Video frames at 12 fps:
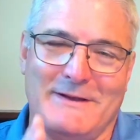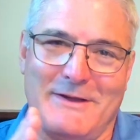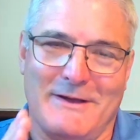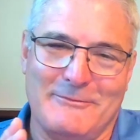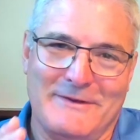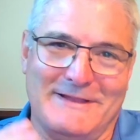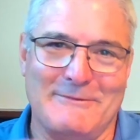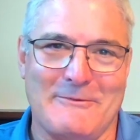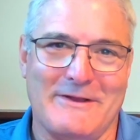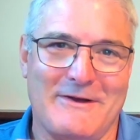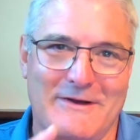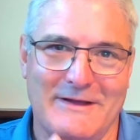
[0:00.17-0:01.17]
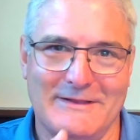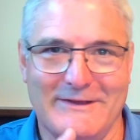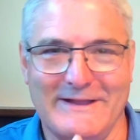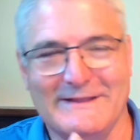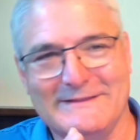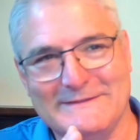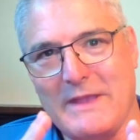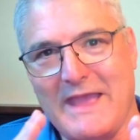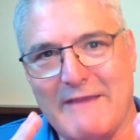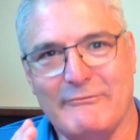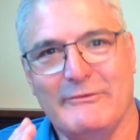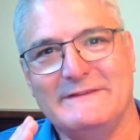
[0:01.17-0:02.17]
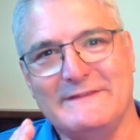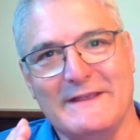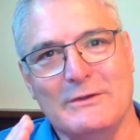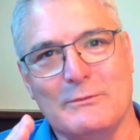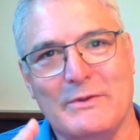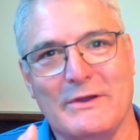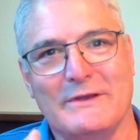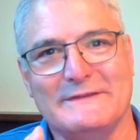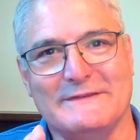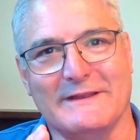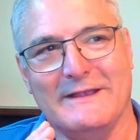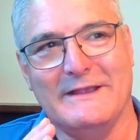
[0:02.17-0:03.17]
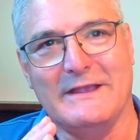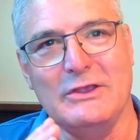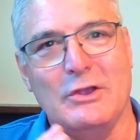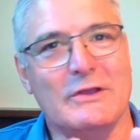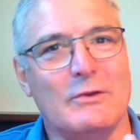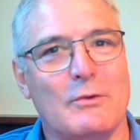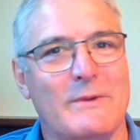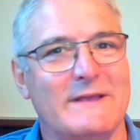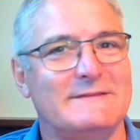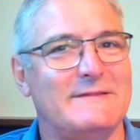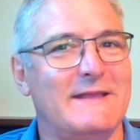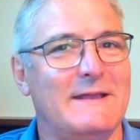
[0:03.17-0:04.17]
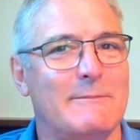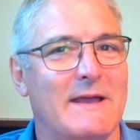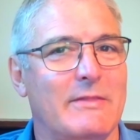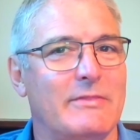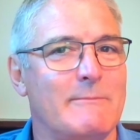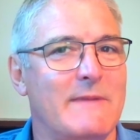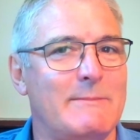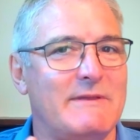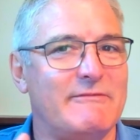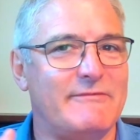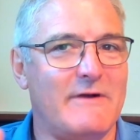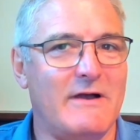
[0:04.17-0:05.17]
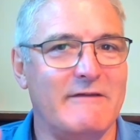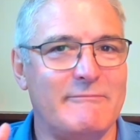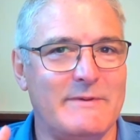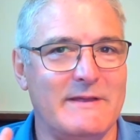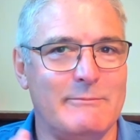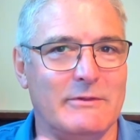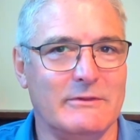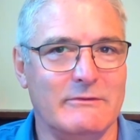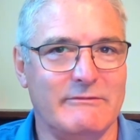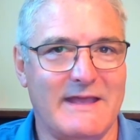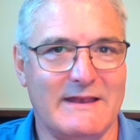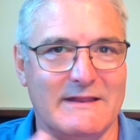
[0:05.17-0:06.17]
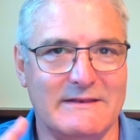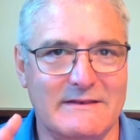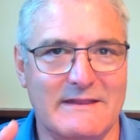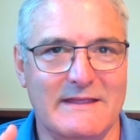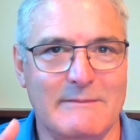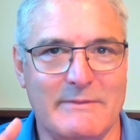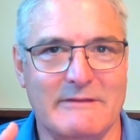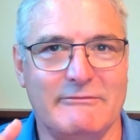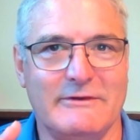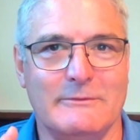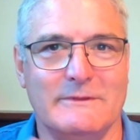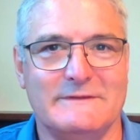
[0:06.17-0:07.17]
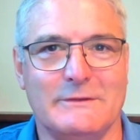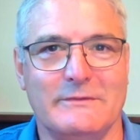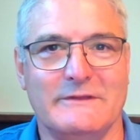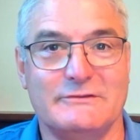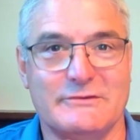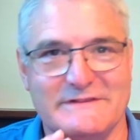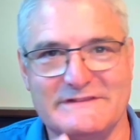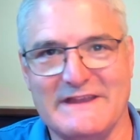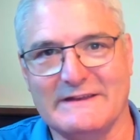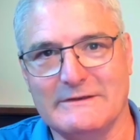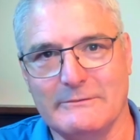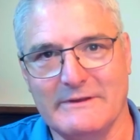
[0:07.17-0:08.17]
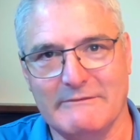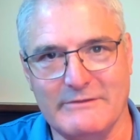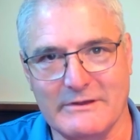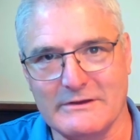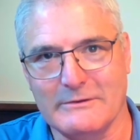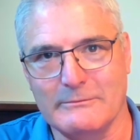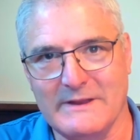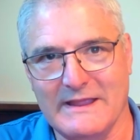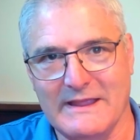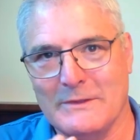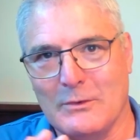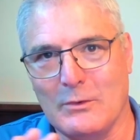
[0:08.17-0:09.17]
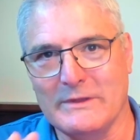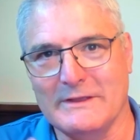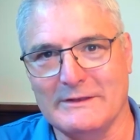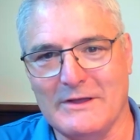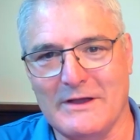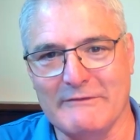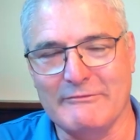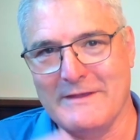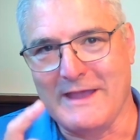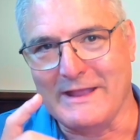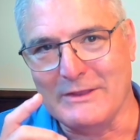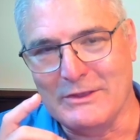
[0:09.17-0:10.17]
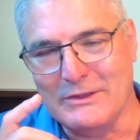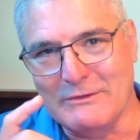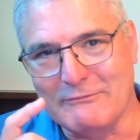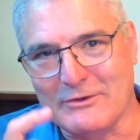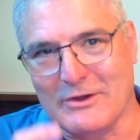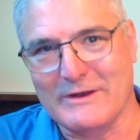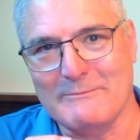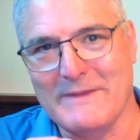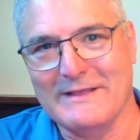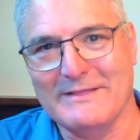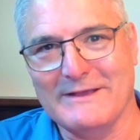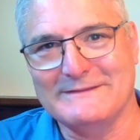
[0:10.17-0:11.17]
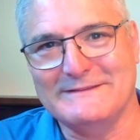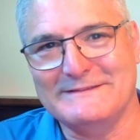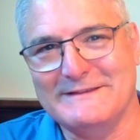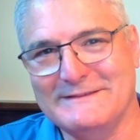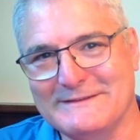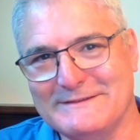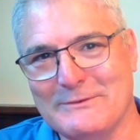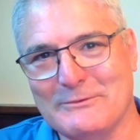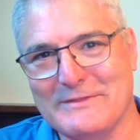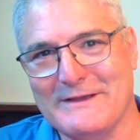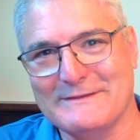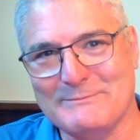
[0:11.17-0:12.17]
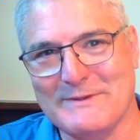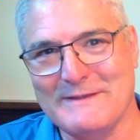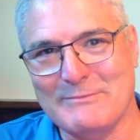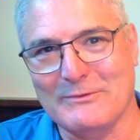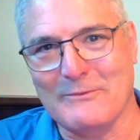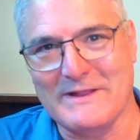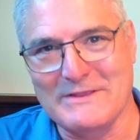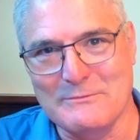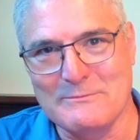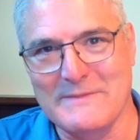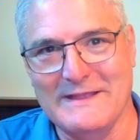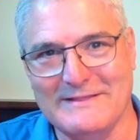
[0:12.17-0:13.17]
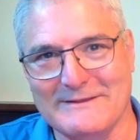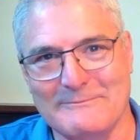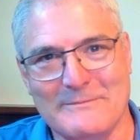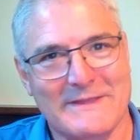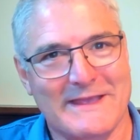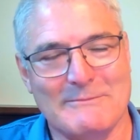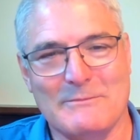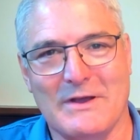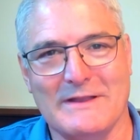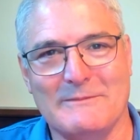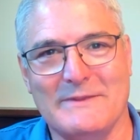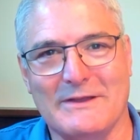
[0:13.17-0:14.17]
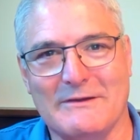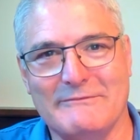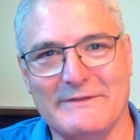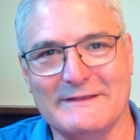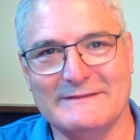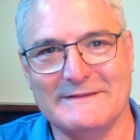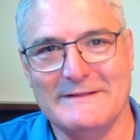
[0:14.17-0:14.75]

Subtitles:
I really want to highlight it's every single person. You can always think about maybe 5 people who've had a deep influence on the trajectory of your career or your life. And you've got to make those decisions. Who are those people? When you meet them, it mightn't be obvious,